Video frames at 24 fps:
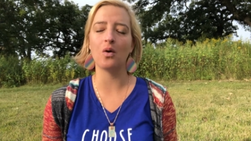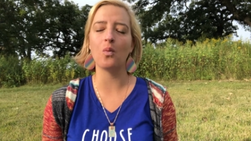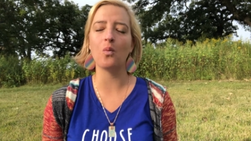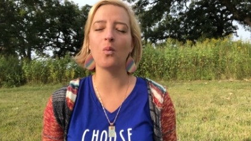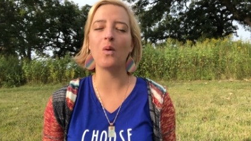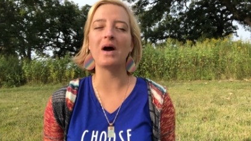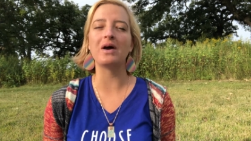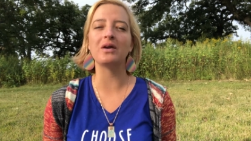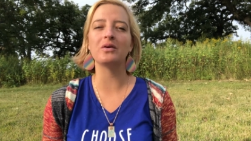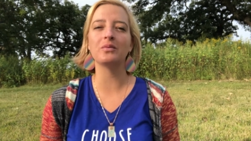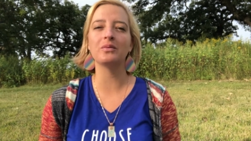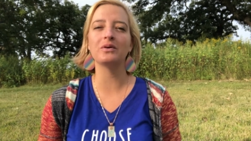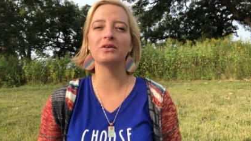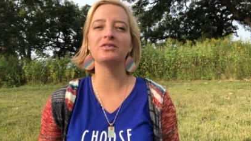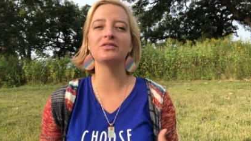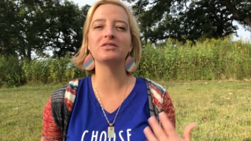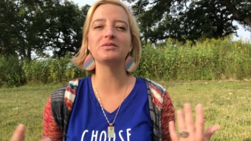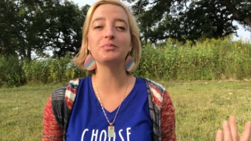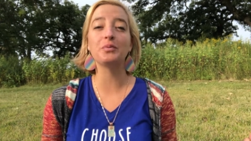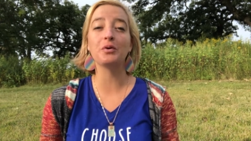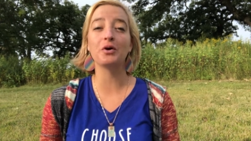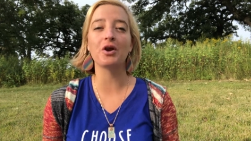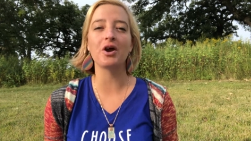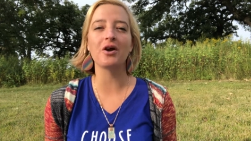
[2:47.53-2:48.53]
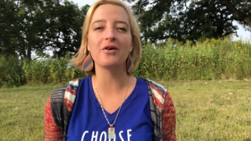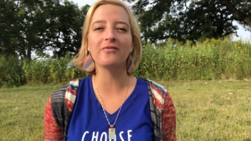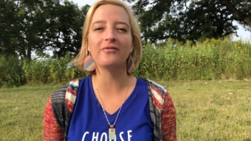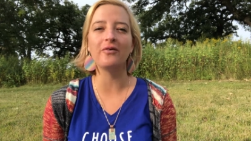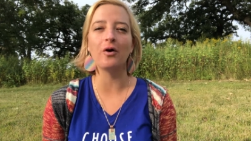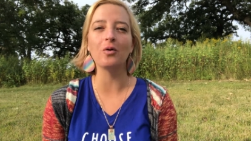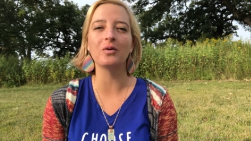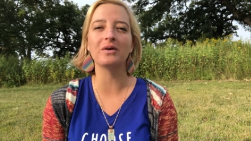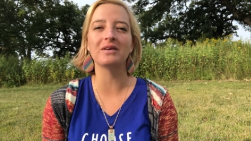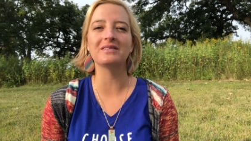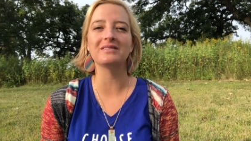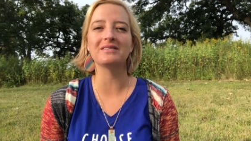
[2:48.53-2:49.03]
why don't we just put our
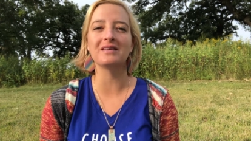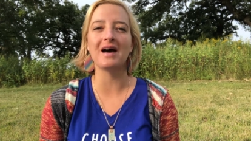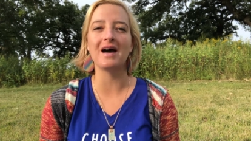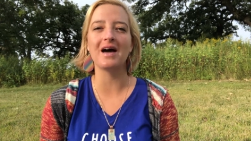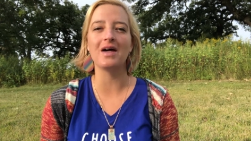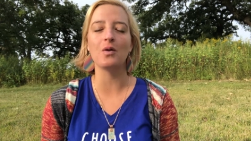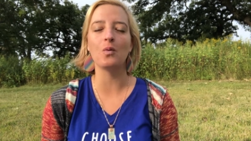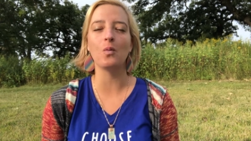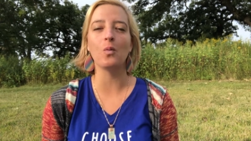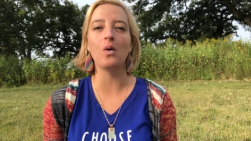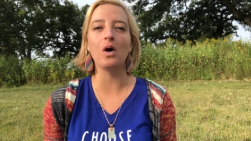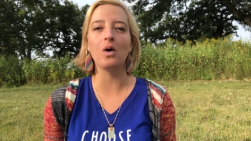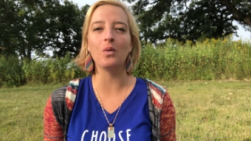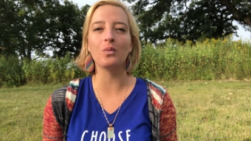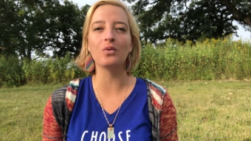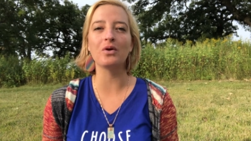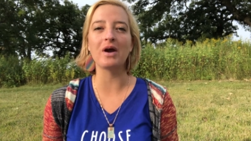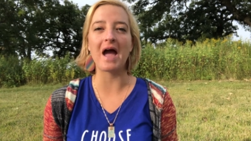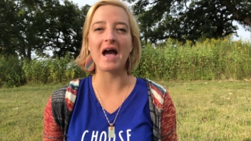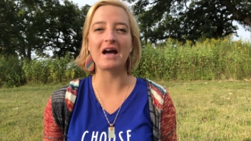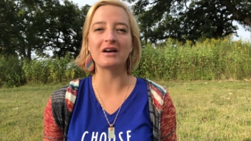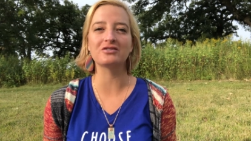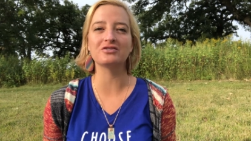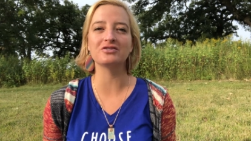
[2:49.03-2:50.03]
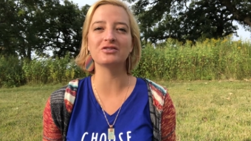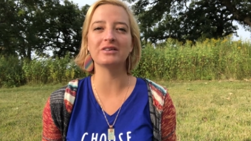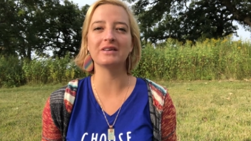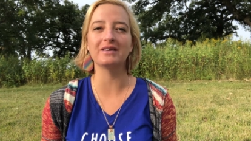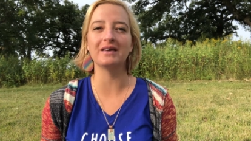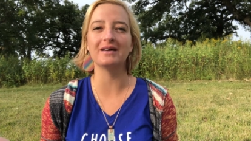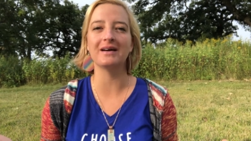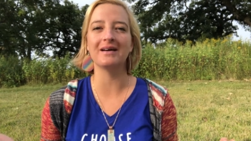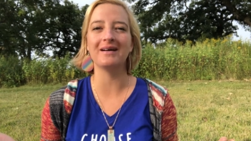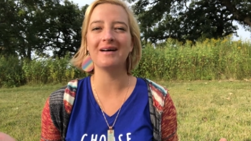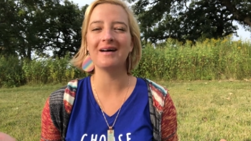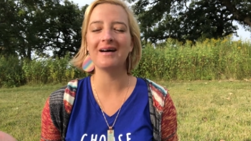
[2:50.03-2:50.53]
focus on what we're actually
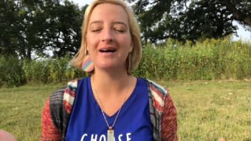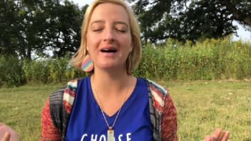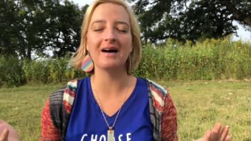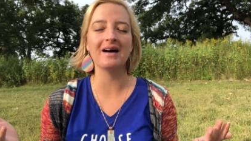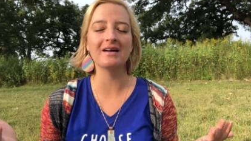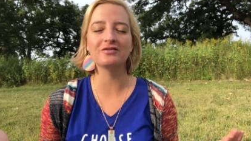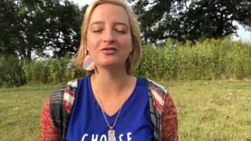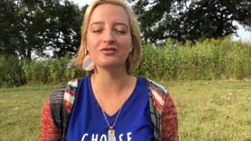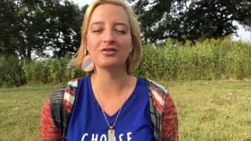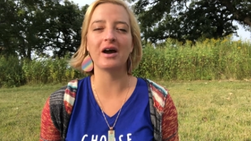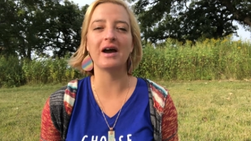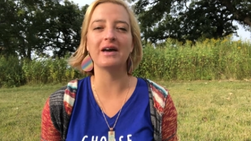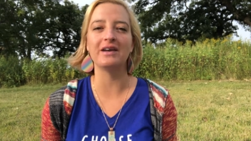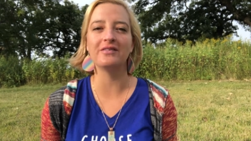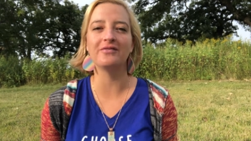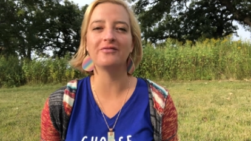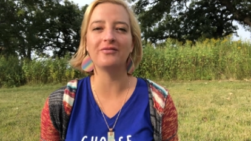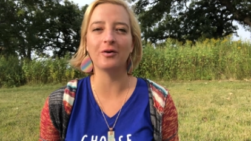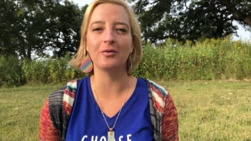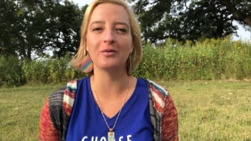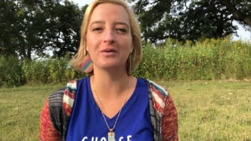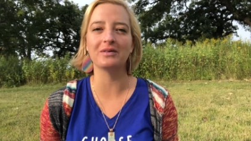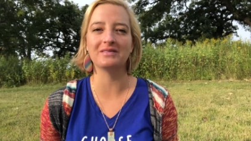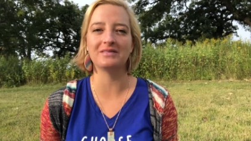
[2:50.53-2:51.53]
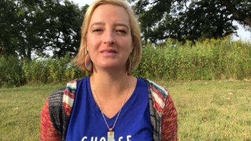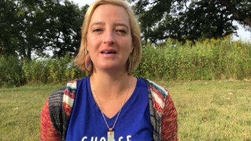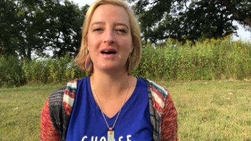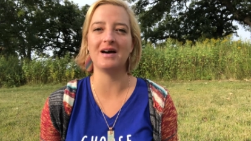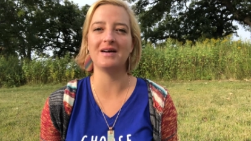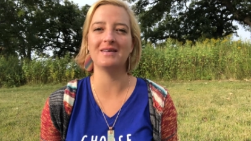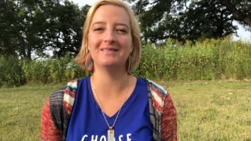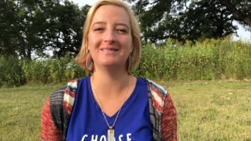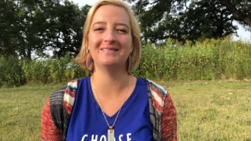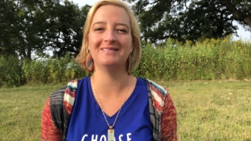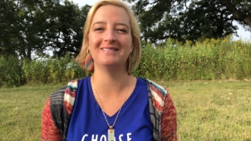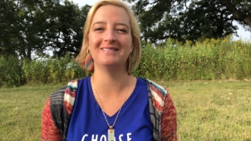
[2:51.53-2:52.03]
trying to focus on